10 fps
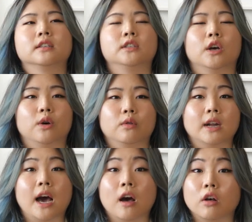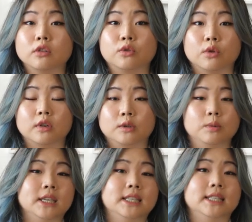So not all stores
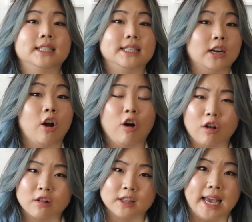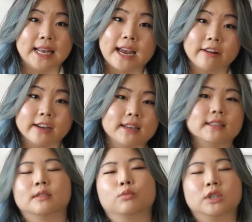will exist at all gate
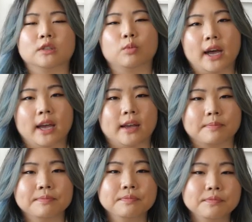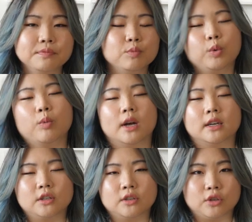areas, which is why we
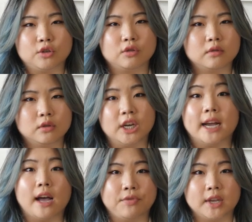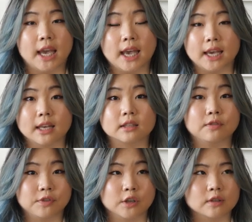wanted to just check out the
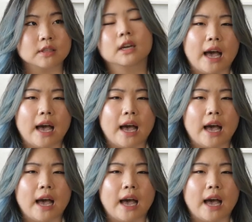K-gates first.